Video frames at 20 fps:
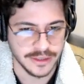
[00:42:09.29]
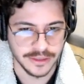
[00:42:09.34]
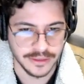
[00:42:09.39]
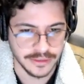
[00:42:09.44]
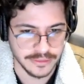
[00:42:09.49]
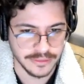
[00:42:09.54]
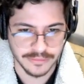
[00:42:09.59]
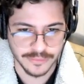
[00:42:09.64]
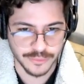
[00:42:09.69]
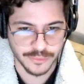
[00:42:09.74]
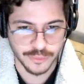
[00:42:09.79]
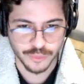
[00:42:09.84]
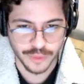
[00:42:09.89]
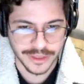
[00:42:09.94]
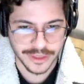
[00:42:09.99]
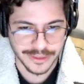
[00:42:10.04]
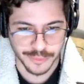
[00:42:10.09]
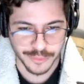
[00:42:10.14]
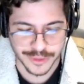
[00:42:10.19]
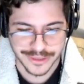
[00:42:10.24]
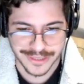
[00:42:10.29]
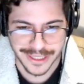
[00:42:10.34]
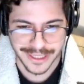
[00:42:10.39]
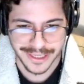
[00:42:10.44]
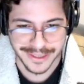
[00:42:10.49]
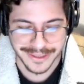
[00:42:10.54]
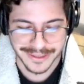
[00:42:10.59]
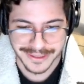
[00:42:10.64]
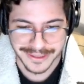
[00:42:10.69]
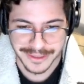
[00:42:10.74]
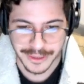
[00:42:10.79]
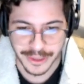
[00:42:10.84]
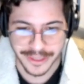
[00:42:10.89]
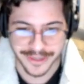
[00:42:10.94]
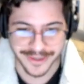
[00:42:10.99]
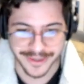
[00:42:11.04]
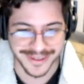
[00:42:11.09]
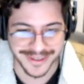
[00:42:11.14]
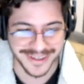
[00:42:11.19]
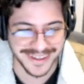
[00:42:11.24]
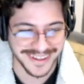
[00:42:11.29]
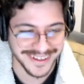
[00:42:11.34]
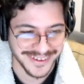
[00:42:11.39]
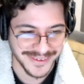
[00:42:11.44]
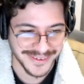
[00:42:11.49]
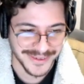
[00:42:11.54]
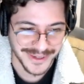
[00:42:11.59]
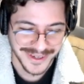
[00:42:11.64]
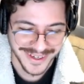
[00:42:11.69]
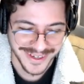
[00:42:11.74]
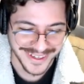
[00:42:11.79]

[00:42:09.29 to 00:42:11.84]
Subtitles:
What was that clear? Or